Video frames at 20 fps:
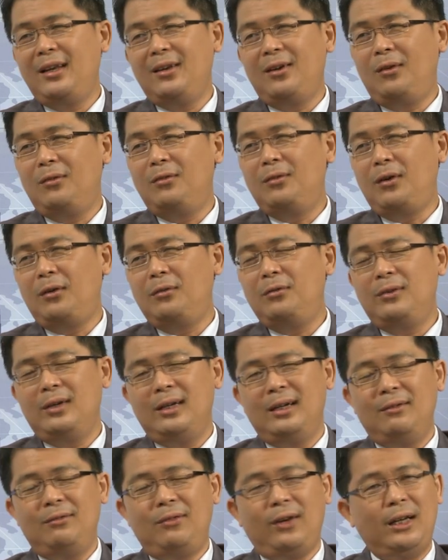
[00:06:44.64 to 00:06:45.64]
of
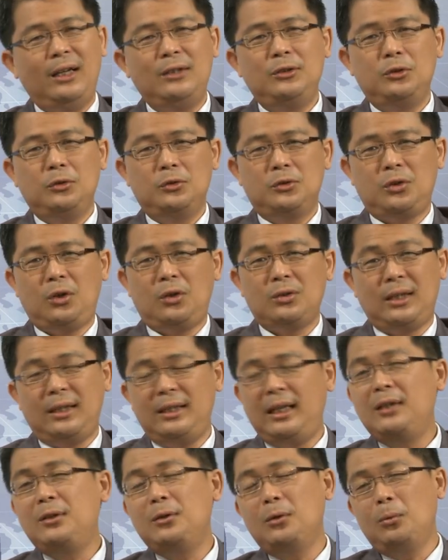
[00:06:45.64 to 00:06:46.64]
financial stocks. I
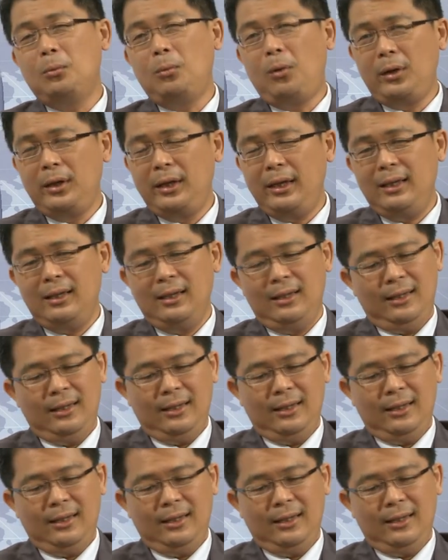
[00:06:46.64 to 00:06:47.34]
tend to avoid it.